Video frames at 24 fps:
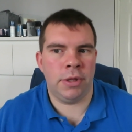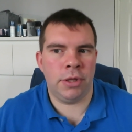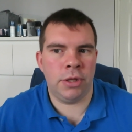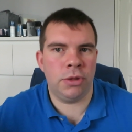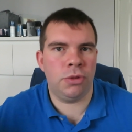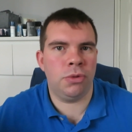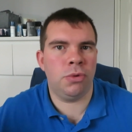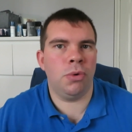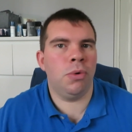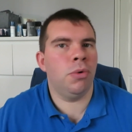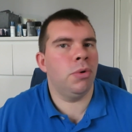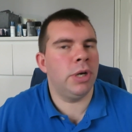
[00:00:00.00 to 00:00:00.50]
You
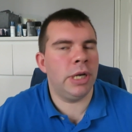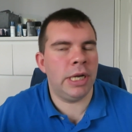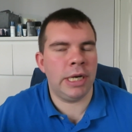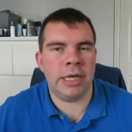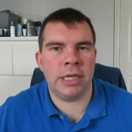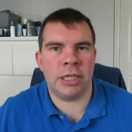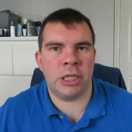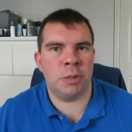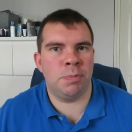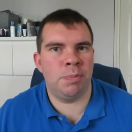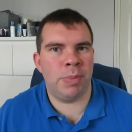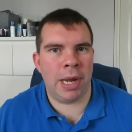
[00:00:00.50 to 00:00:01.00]
don't need
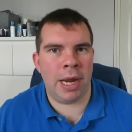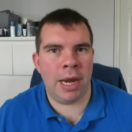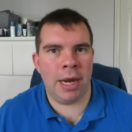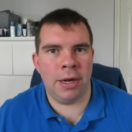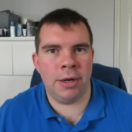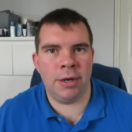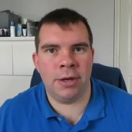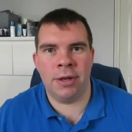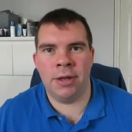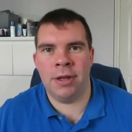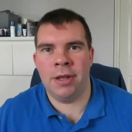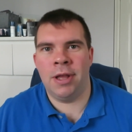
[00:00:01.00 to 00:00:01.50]
to
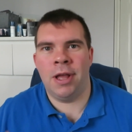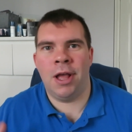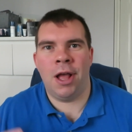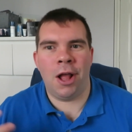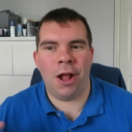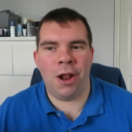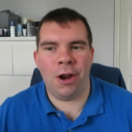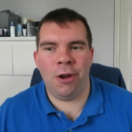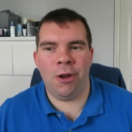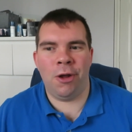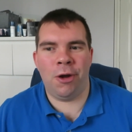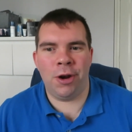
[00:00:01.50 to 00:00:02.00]
spend
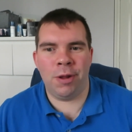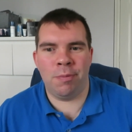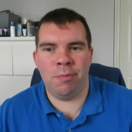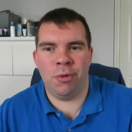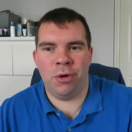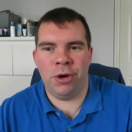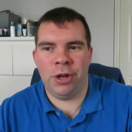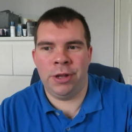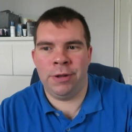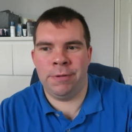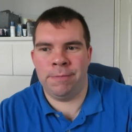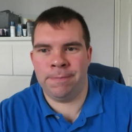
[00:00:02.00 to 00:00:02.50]
a lot of
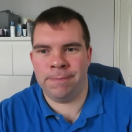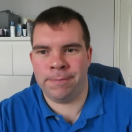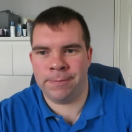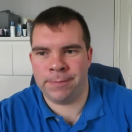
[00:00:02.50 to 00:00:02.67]
money.